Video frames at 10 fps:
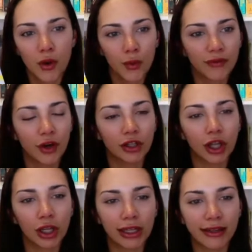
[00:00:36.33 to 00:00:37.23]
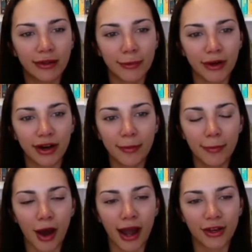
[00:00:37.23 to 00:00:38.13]
We've got Lola in the Mirror
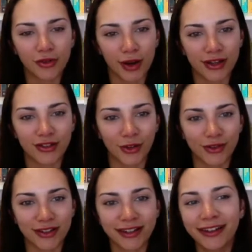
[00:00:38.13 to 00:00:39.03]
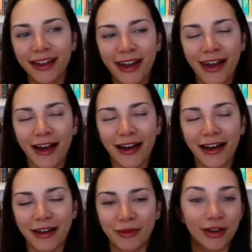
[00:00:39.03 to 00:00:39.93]
by Trent Dalton.
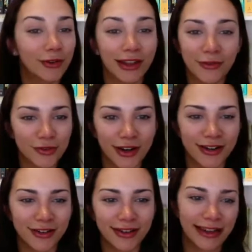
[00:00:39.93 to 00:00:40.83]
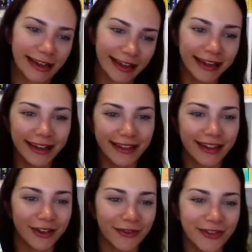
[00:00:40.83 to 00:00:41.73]
We all love Trent here in
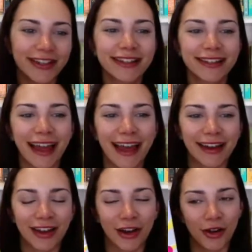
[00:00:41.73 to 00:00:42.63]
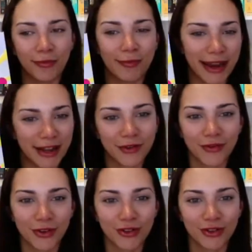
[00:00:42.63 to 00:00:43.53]
the office, and I know many of
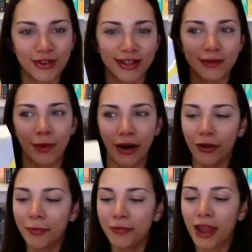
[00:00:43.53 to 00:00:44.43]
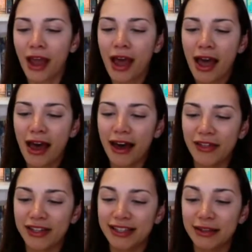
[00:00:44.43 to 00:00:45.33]
you do as well.
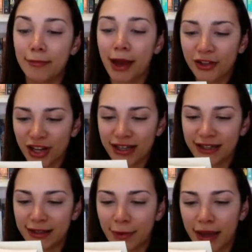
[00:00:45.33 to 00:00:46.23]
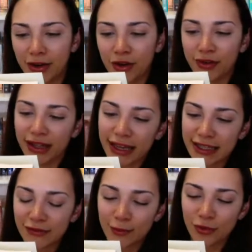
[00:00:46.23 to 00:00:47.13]
This is the much anticipated new
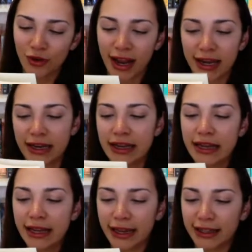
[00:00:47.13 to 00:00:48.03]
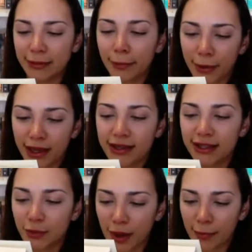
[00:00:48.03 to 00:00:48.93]
release from Trent. It's a big,
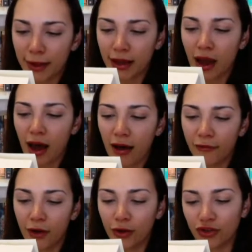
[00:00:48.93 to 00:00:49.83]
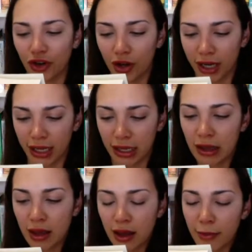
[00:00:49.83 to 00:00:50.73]
sweeping, heartfelt journey
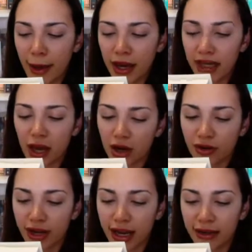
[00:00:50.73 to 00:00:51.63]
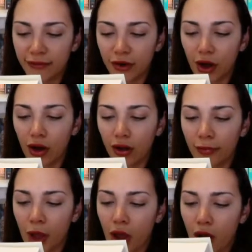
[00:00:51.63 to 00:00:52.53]
about a young creative girl
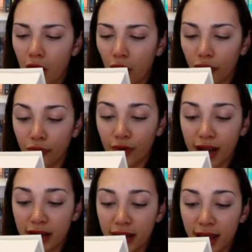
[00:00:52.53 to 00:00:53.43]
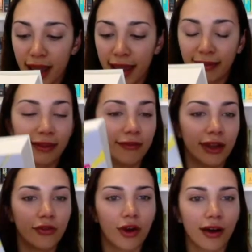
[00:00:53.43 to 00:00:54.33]
on the run and
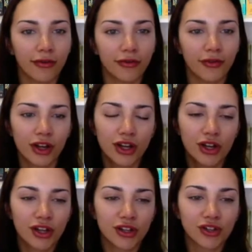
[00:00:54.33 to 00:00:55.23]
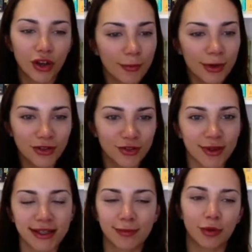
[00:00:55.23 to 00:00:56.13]
living rough. So much to
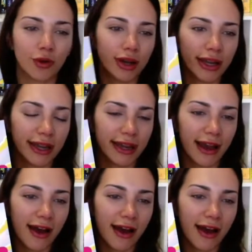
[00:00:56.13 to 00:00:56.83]
explore here.